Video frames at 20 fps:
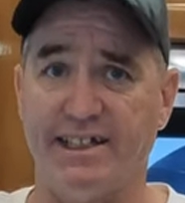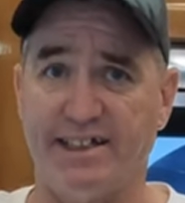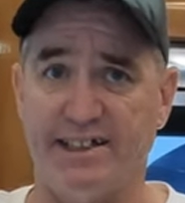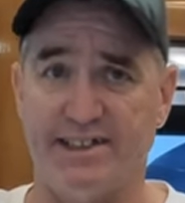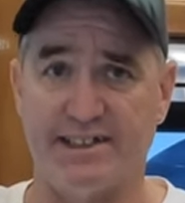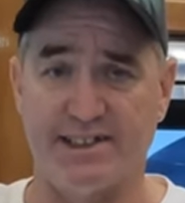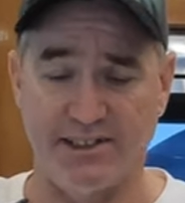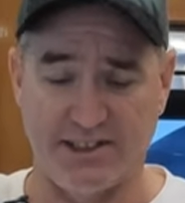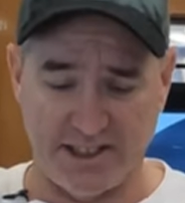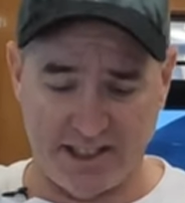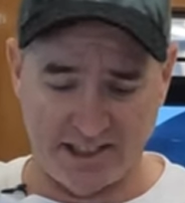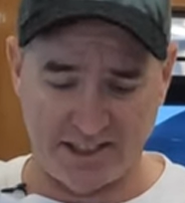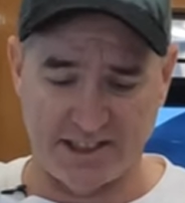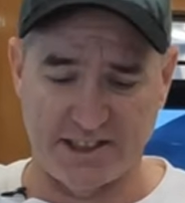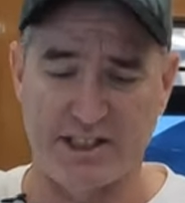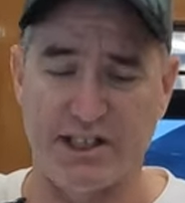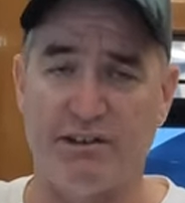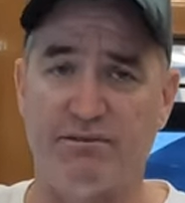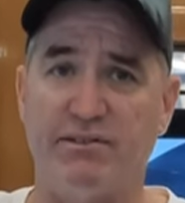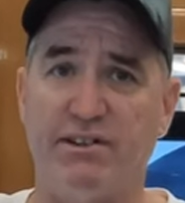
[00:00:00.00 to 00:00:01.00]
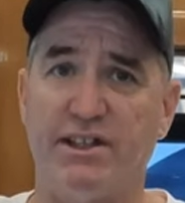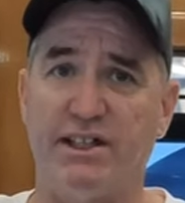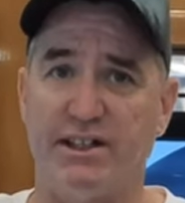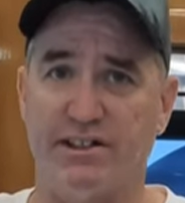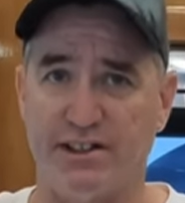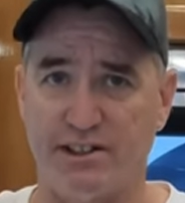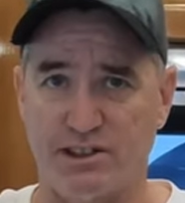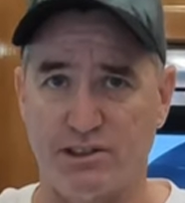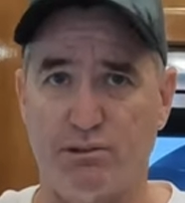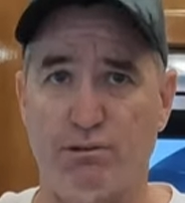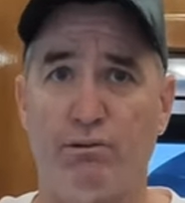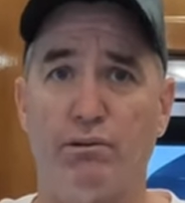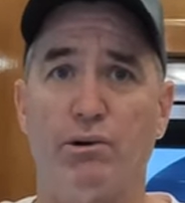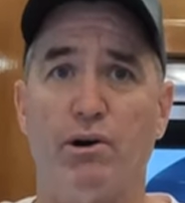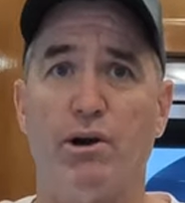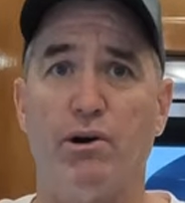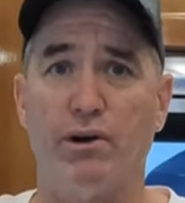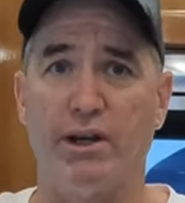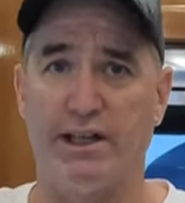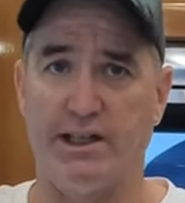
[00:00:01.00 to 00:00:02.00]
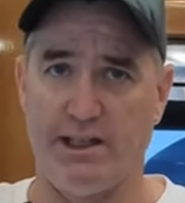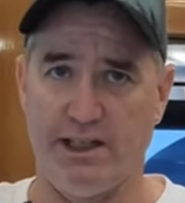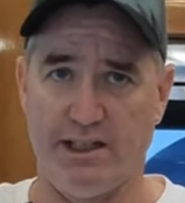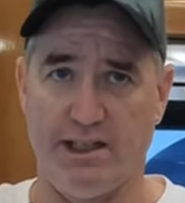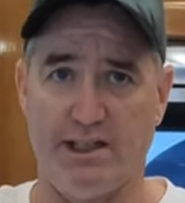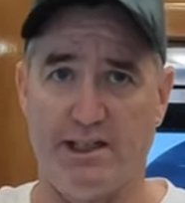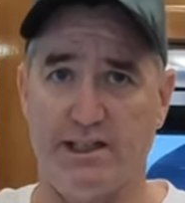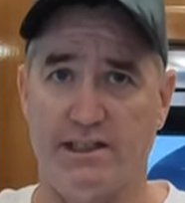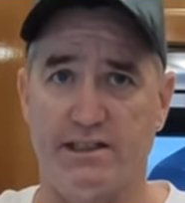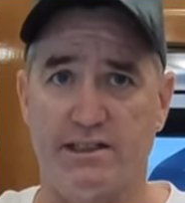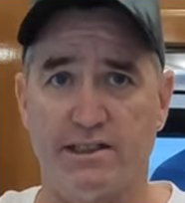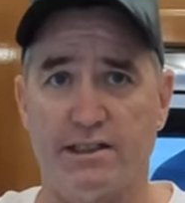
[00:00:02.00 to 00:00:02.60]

It still has stuff in there that's growing and is